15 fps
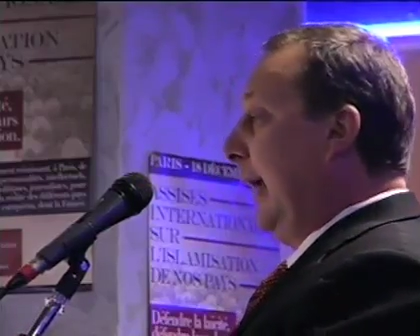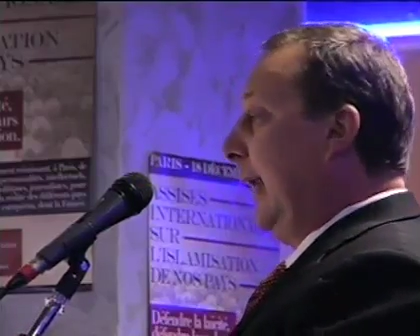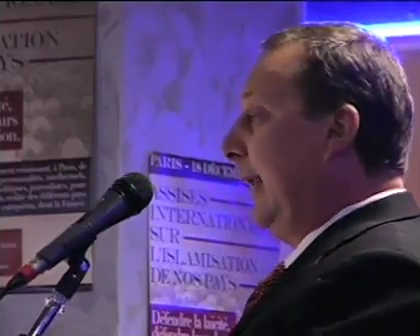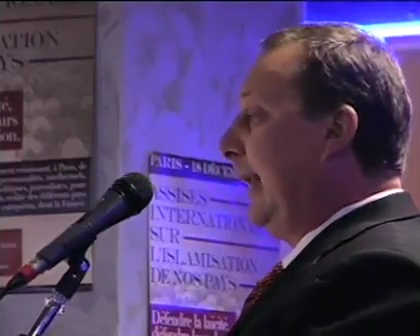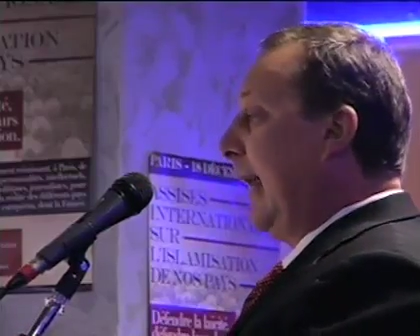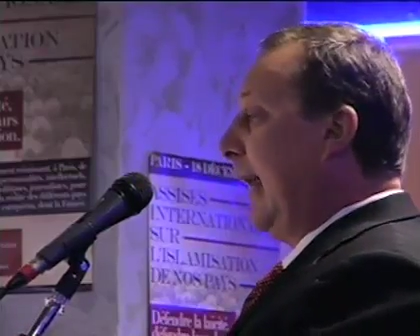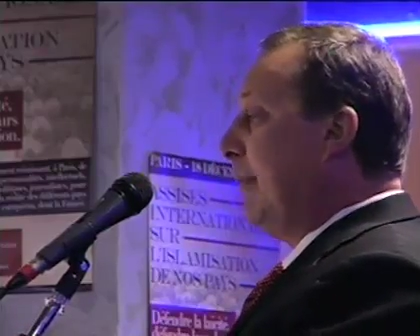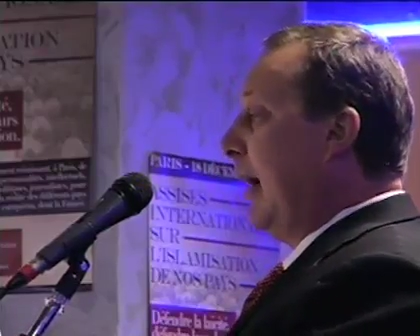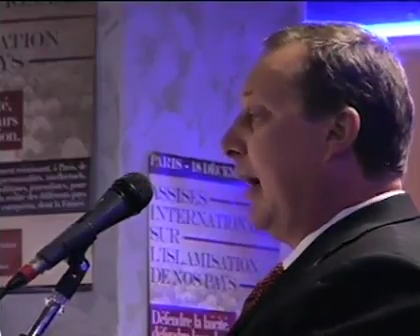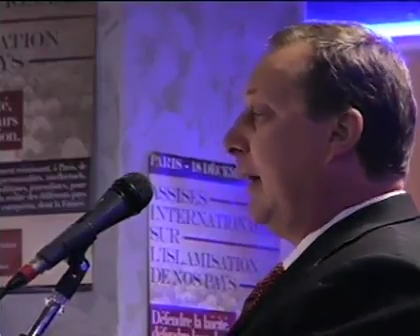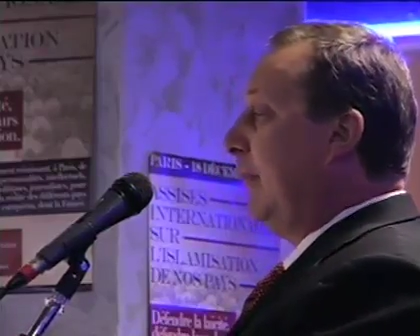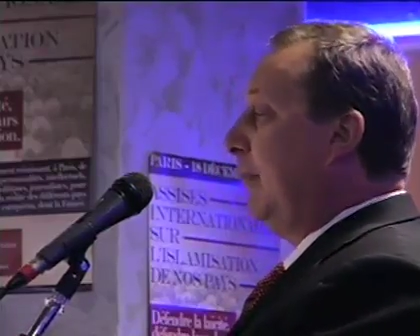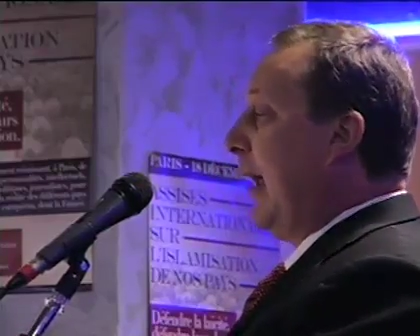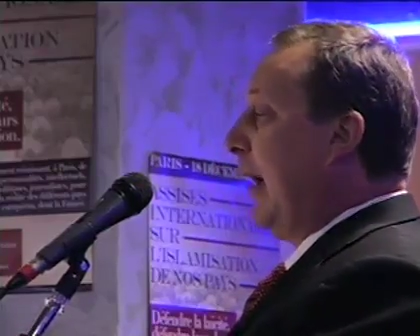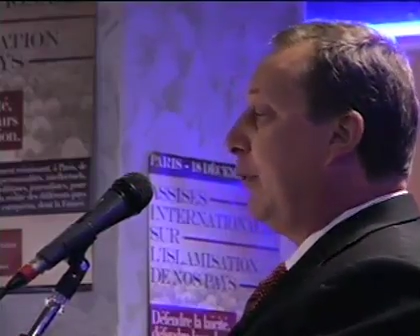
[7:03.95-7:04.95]
In
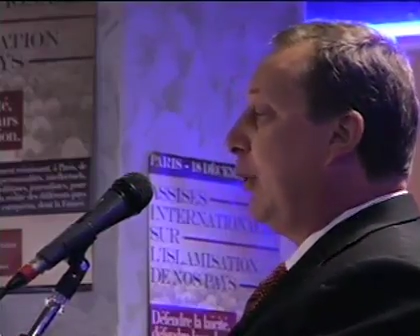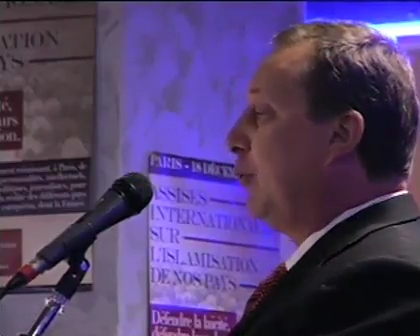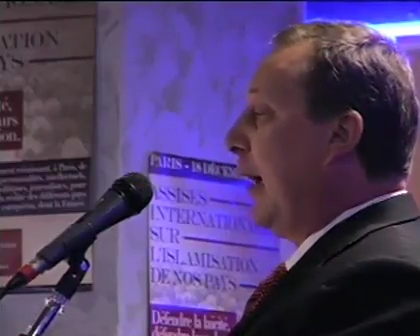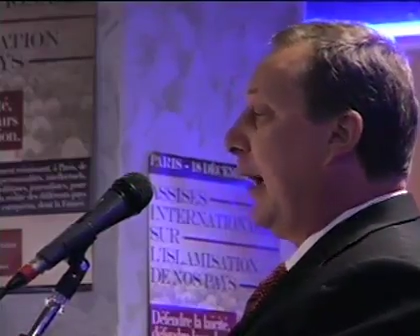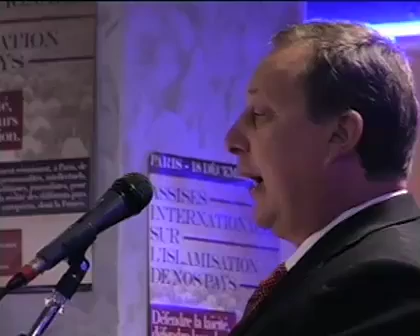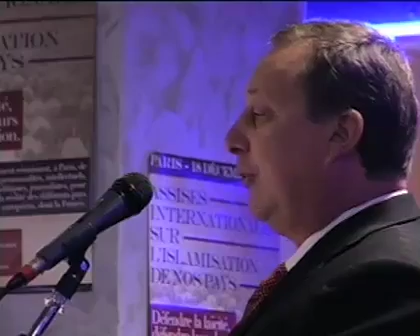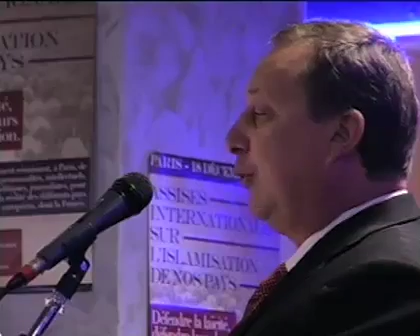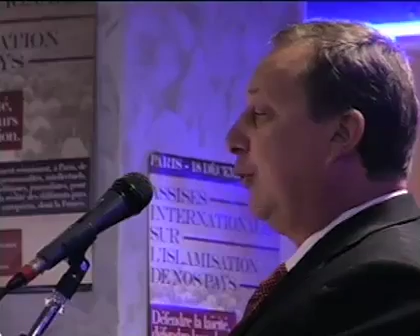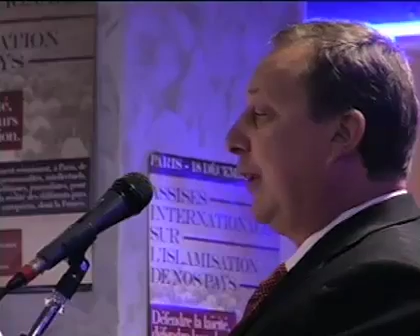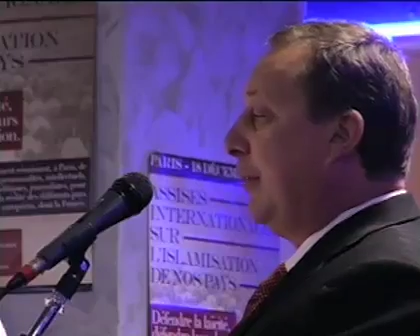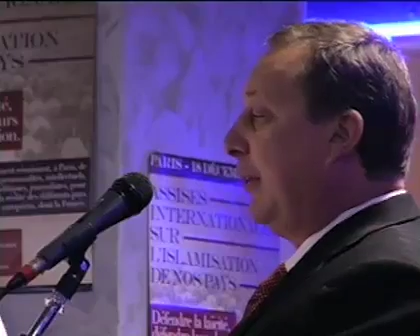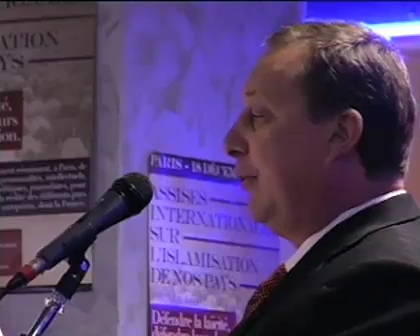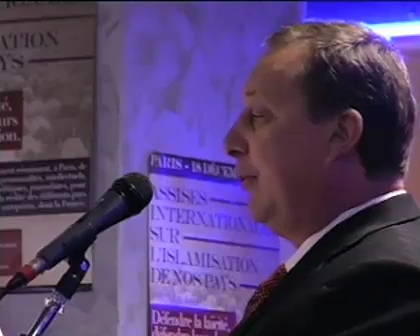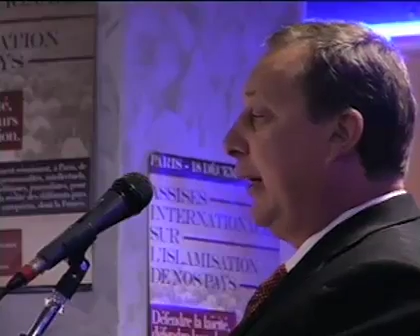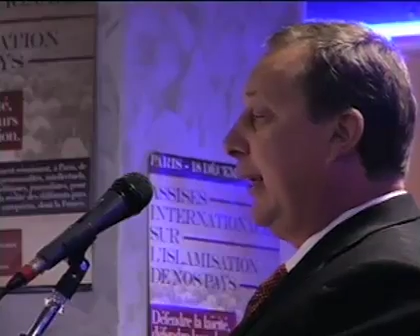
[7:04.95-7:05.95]
Denmark, we have the right to
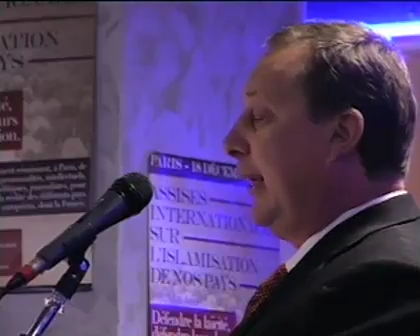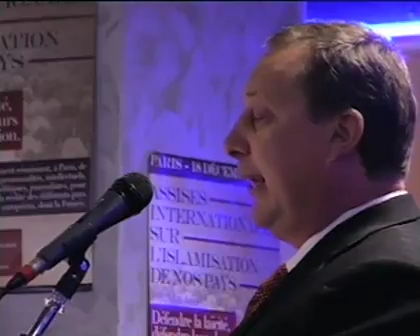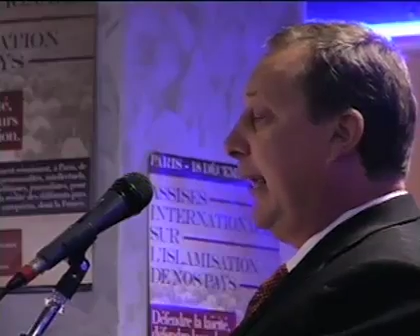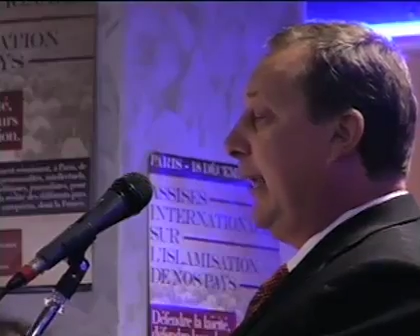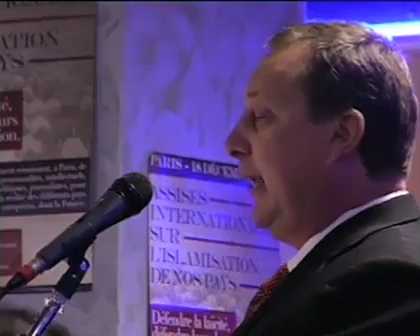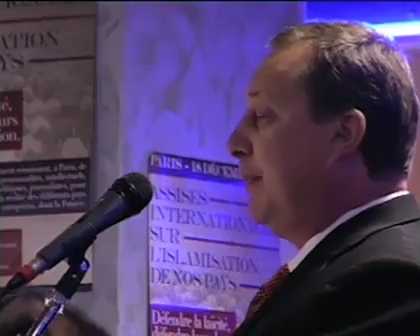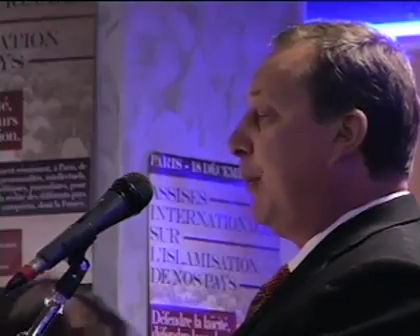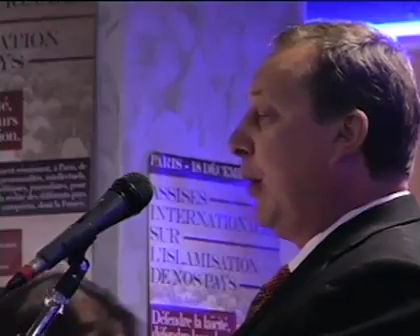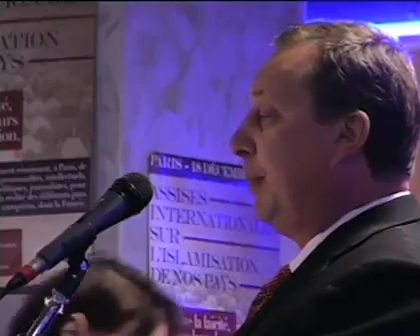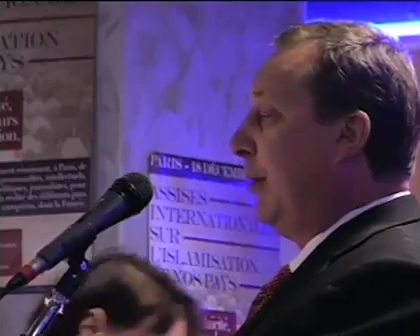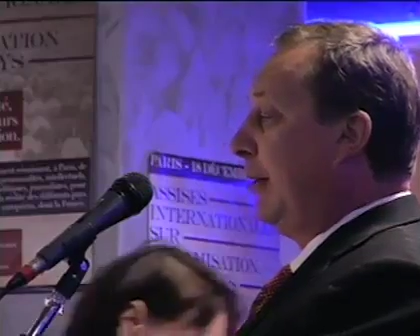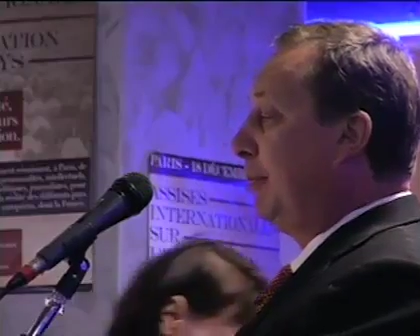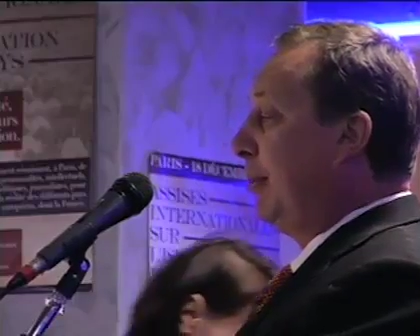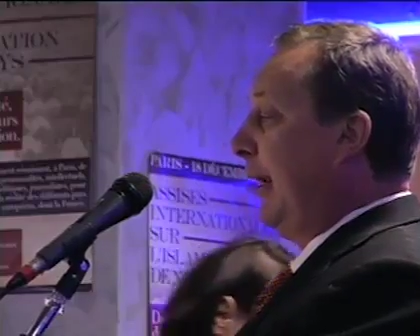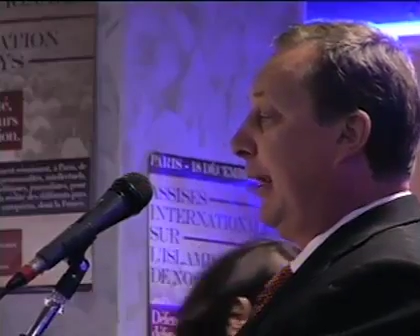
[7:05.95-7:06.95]
demonstrate in any
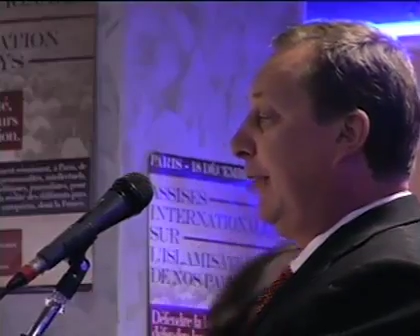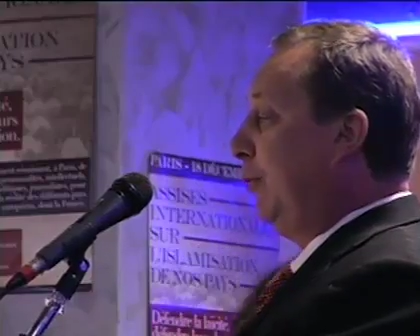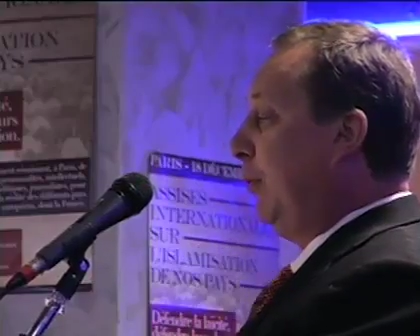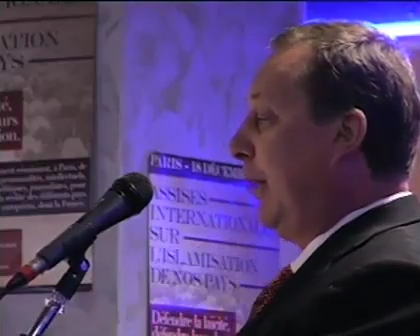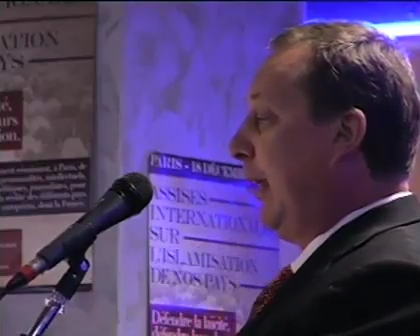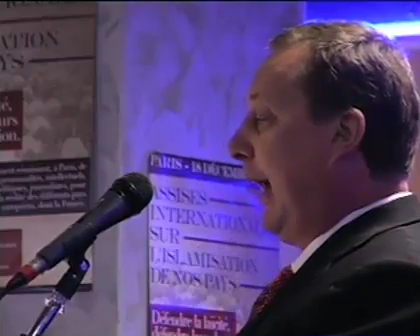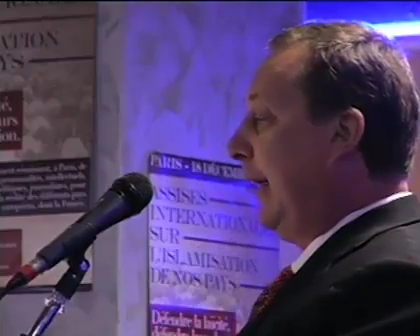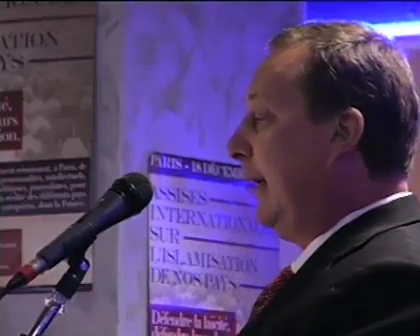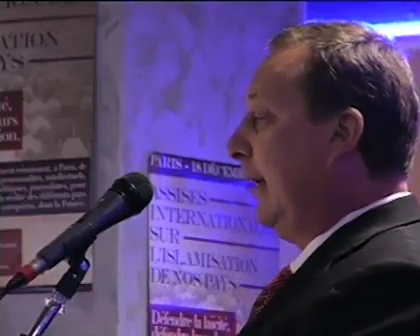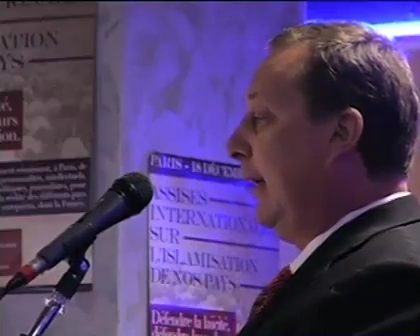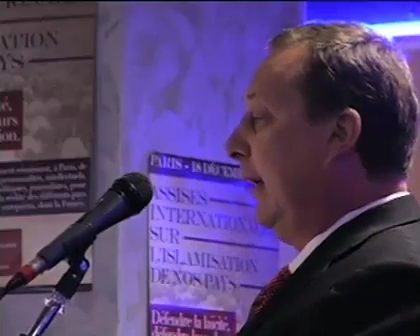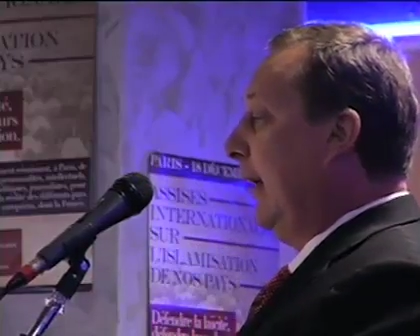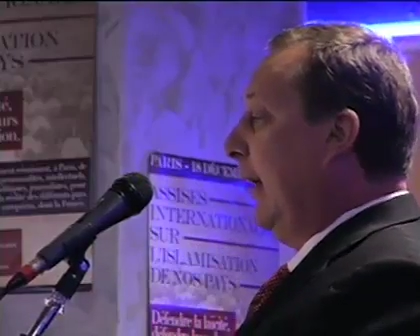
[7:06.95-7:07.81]
public place we like.